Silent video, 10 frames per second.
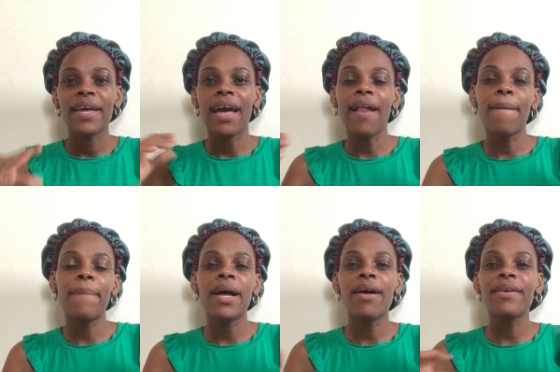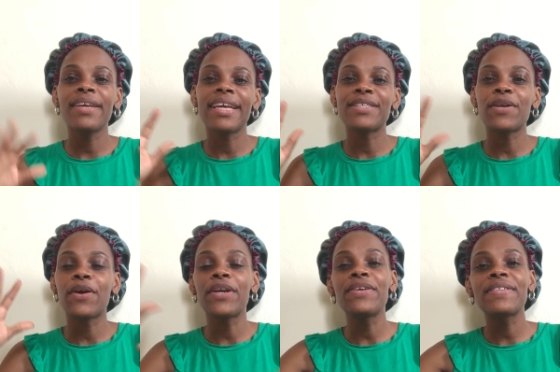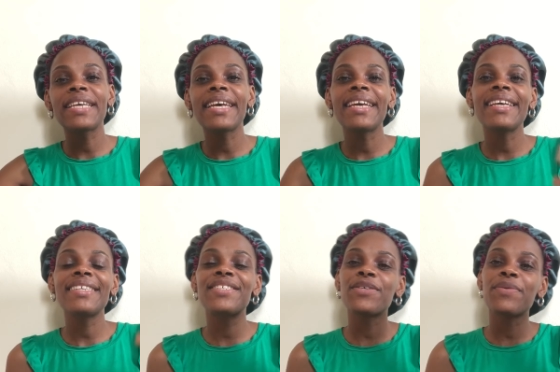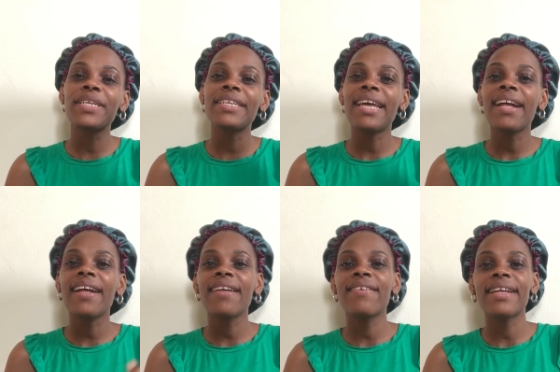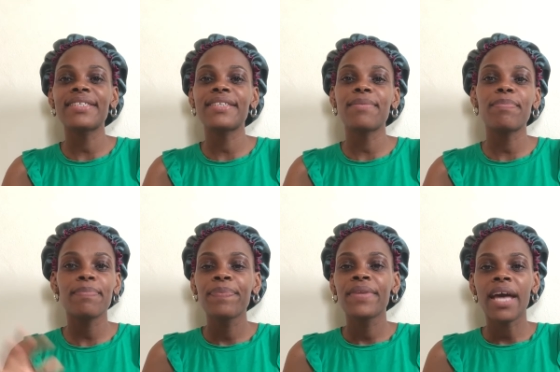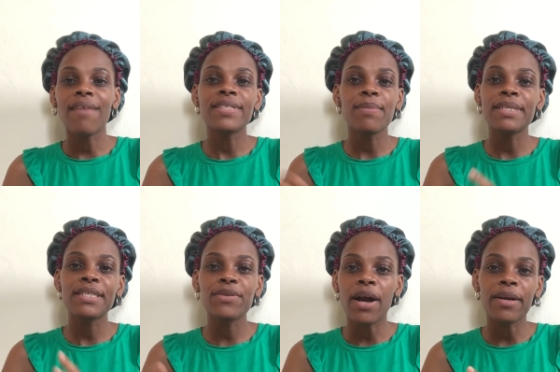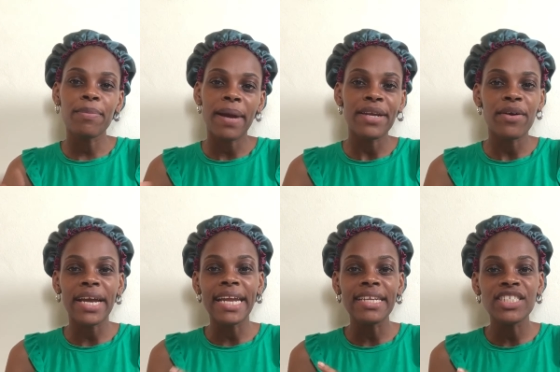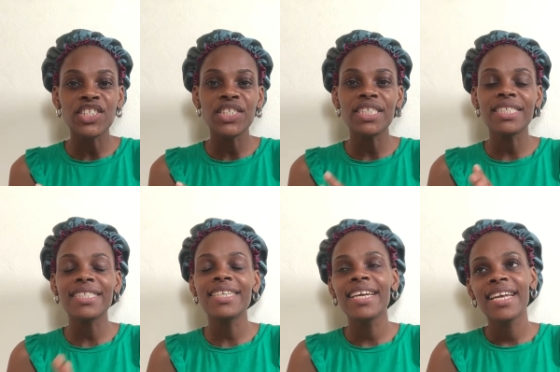help out, you get to learn new things during the day, you get to have something to occupy your energy.